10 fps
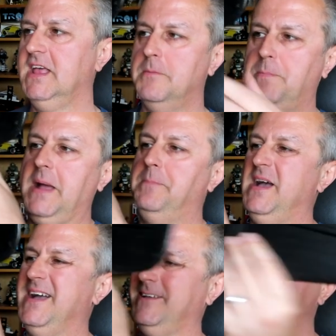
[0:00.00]
it in a
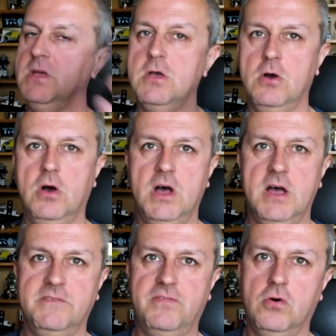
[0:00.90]
backpack
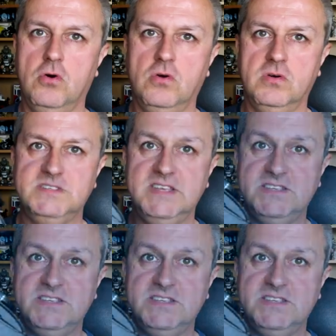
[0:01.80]
uh, for or it's